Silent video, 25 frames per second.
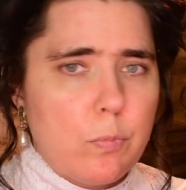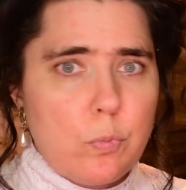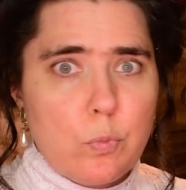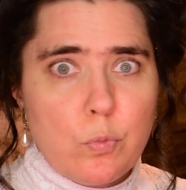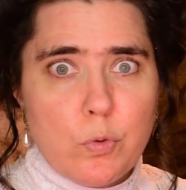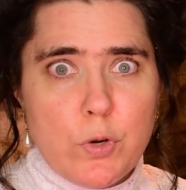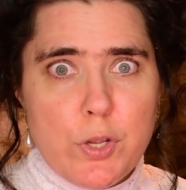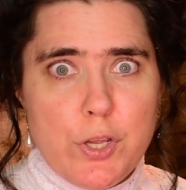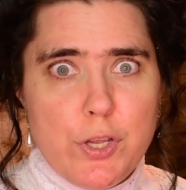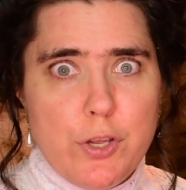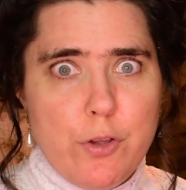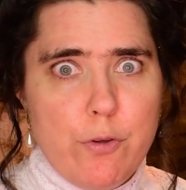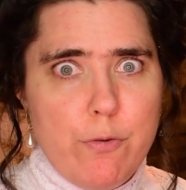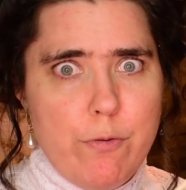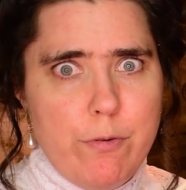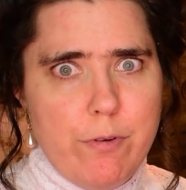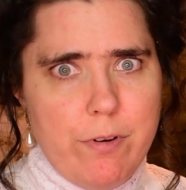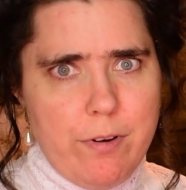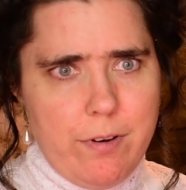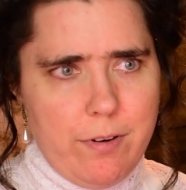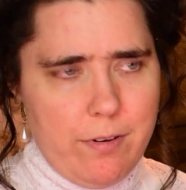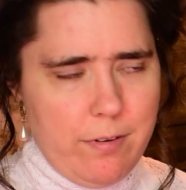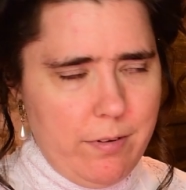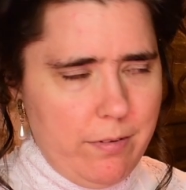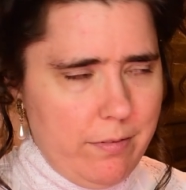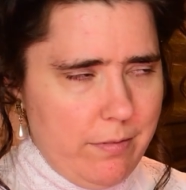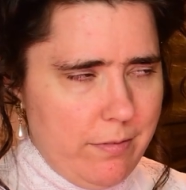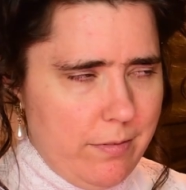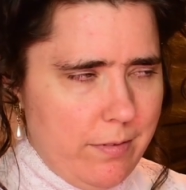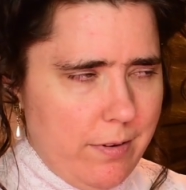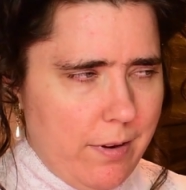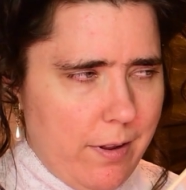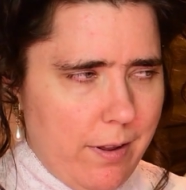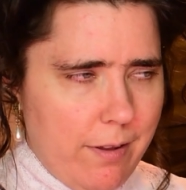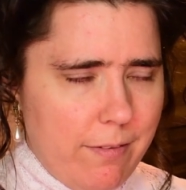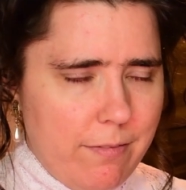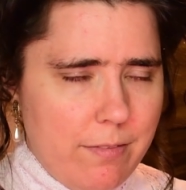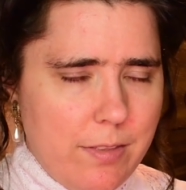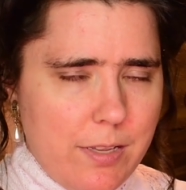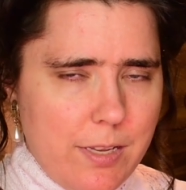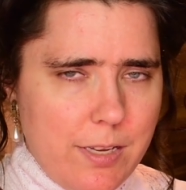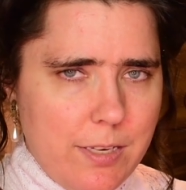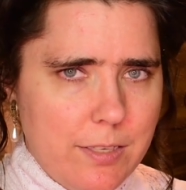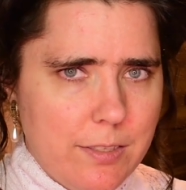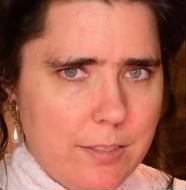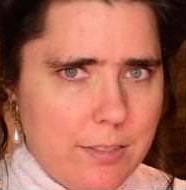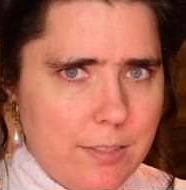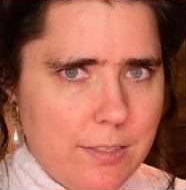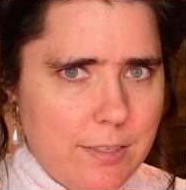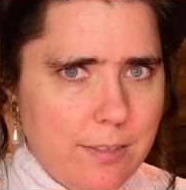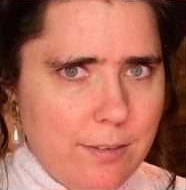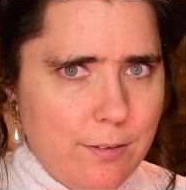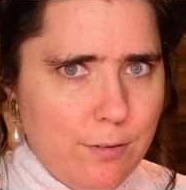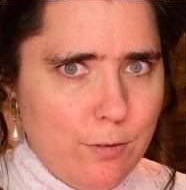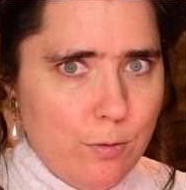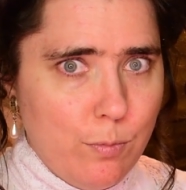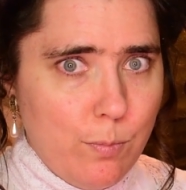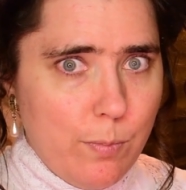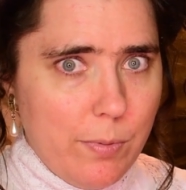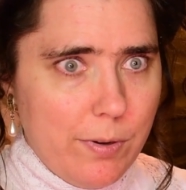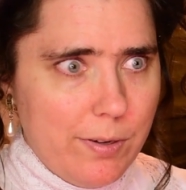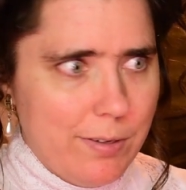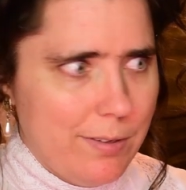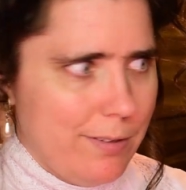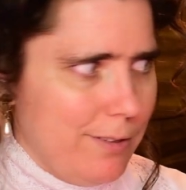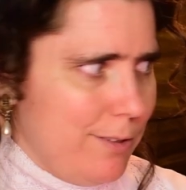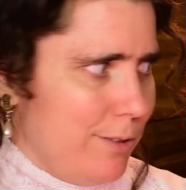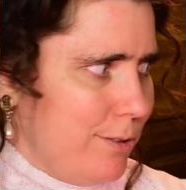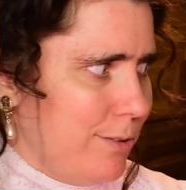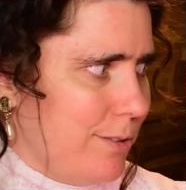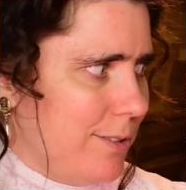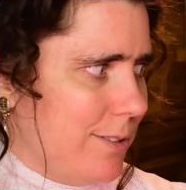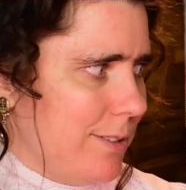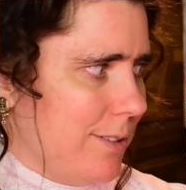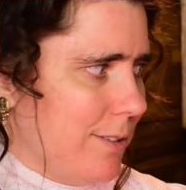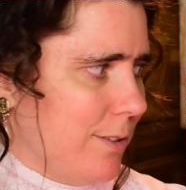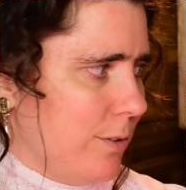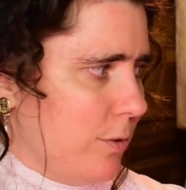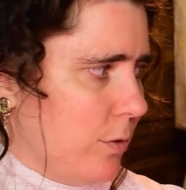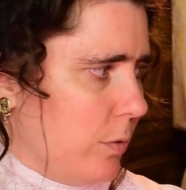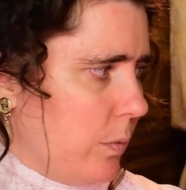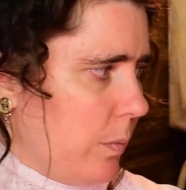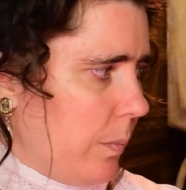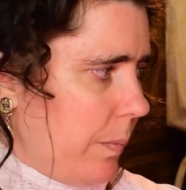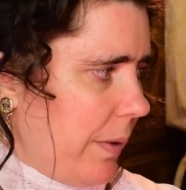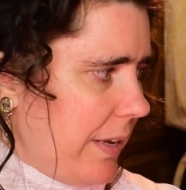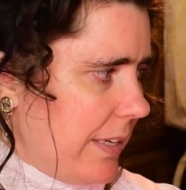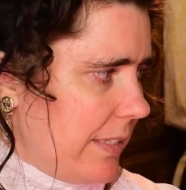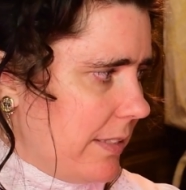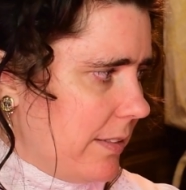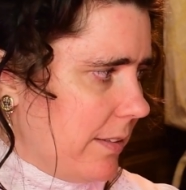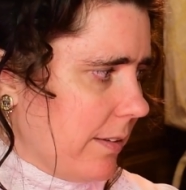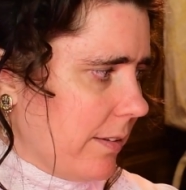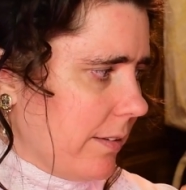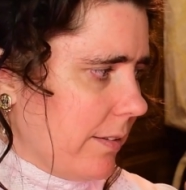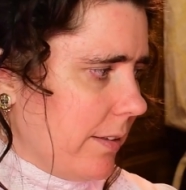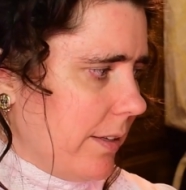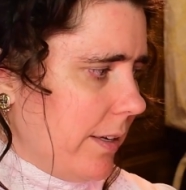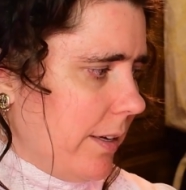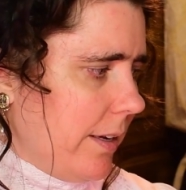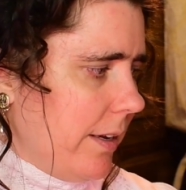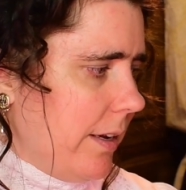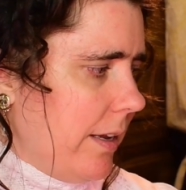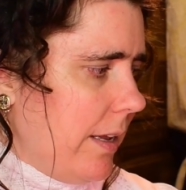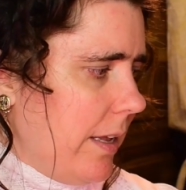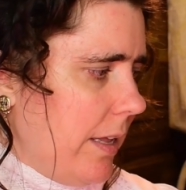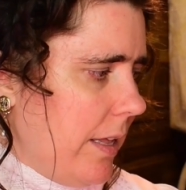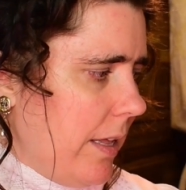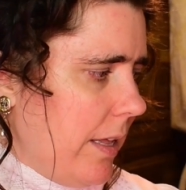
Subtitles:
reunion of these two, but also basically